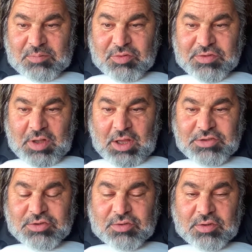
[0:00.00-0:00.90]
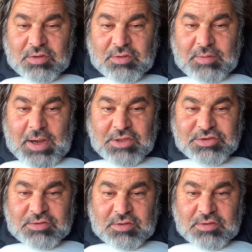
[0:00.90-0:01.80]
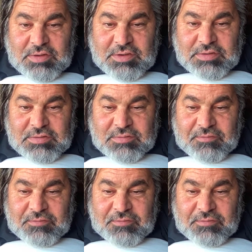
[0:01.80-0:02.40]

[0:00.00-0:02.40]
most logical and rational and